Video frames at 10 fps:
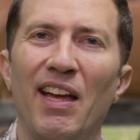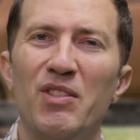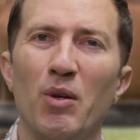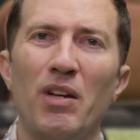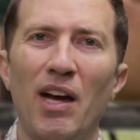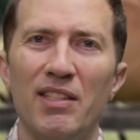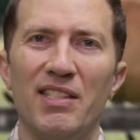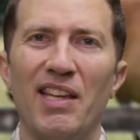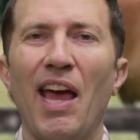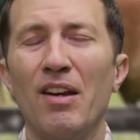And so God
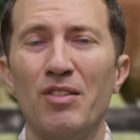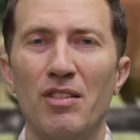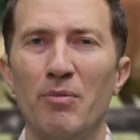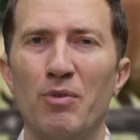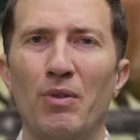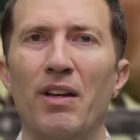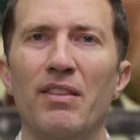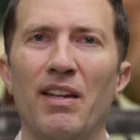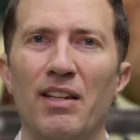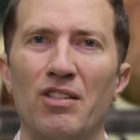scatters them
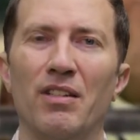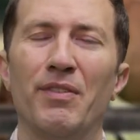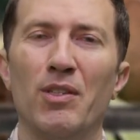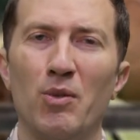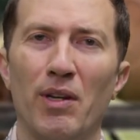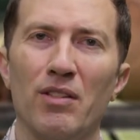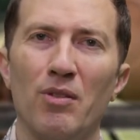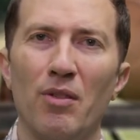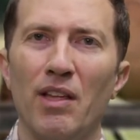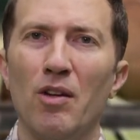throughout the nation of Israel
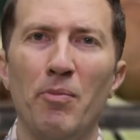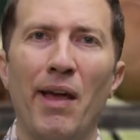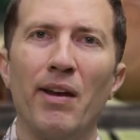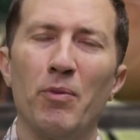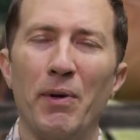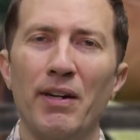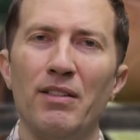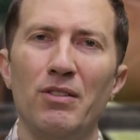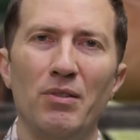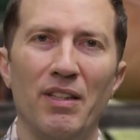so that no matter where
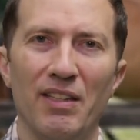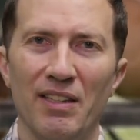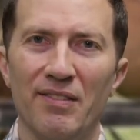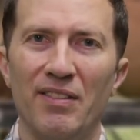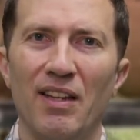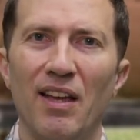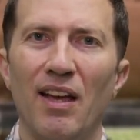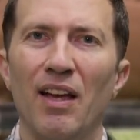you lived,